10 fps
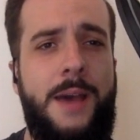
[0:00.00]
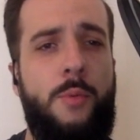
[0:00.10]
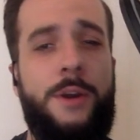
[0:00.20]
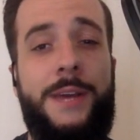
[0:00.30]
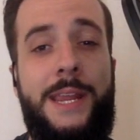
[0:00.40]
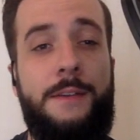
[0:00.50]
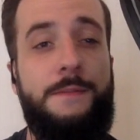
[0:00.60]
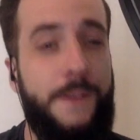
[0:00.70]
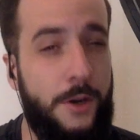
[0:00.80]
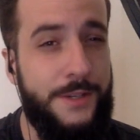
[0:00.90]
We are getting
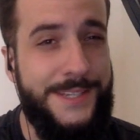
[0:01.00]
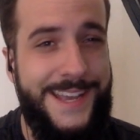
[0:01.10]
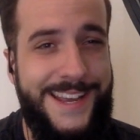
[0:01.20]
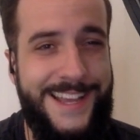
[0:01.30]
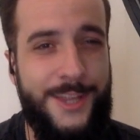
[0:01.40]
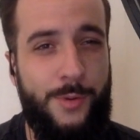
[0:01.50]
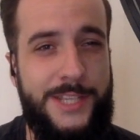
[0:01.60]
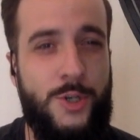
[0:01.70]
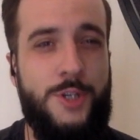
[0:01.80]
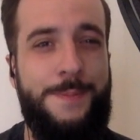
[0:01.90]
Ferroseed in the
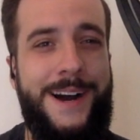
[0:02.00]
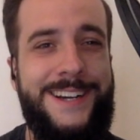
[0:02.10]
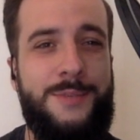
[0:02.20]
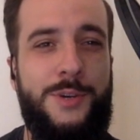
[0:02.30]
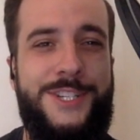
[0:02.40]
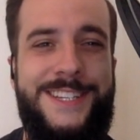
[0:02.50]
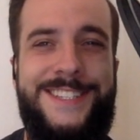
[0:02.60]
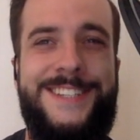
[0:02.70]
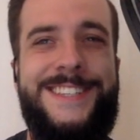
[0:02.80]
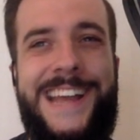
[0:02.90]
research box, which
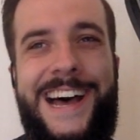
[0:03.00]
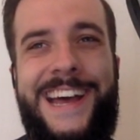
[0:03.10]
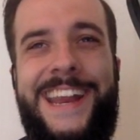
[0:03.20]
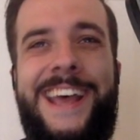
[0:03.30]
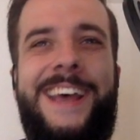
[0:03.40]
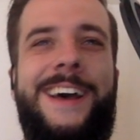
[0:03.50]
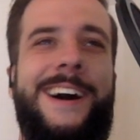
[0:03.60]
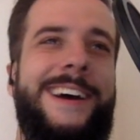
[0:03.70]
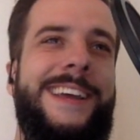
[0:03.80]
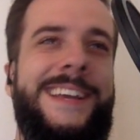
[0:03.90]
is just not...
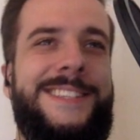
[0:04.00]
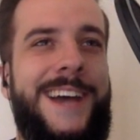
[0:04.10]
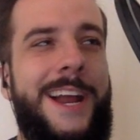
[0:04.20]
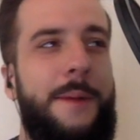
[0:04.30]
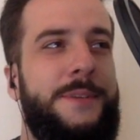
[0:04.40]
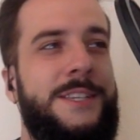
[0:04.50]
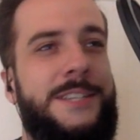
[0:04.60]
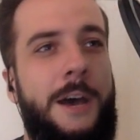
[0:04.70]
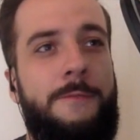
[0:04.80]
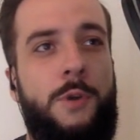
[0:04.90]
It's not up to
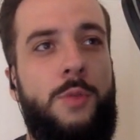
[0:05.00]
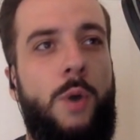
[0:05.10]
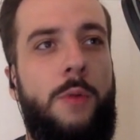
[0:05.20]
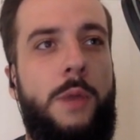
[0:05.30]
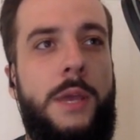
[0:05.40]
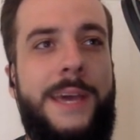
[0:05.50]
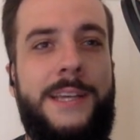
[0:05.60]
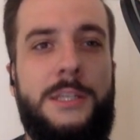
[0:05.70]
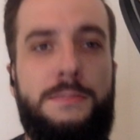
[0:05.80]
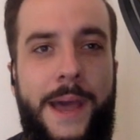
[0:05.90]
snuff with what we
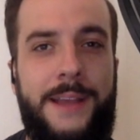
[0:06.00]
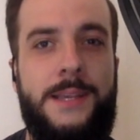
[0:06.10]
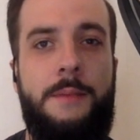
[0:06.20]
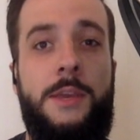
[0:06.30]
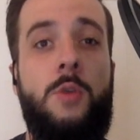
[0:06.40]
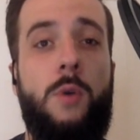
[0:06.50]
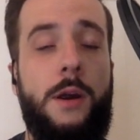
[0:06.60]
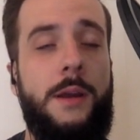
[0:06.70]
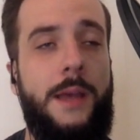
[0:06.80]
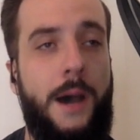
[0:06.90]
expect. I mean, you
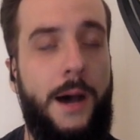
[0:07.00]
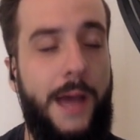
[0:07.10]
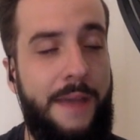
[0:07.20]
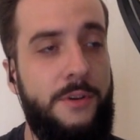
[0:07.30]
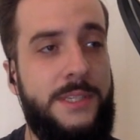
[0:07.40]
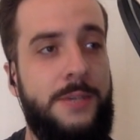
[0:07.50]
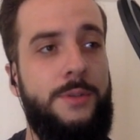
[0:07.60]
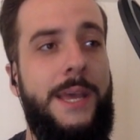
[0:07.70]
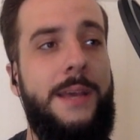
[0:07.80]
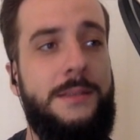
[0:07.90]
work every single
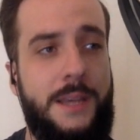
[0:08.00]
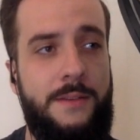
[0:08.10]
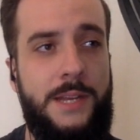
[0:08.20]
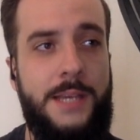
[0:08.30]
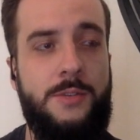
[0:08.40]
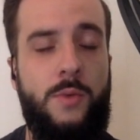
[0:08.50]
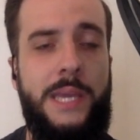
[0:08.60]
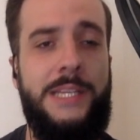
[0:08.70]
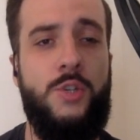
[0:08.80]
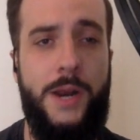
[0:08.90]
day, 7 days a
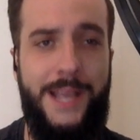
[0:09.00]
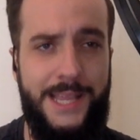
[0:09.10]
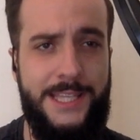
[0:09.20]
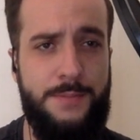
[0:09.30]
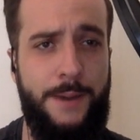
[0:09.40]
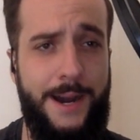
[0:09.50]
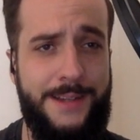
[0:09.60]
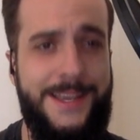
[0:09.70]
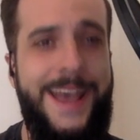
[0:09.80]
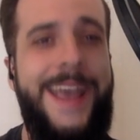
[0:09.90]
week to try to get this
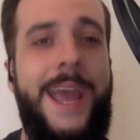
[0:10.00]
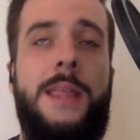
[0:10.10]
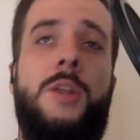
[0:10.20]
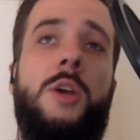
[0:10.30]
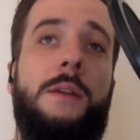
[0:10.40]
box, and then you get a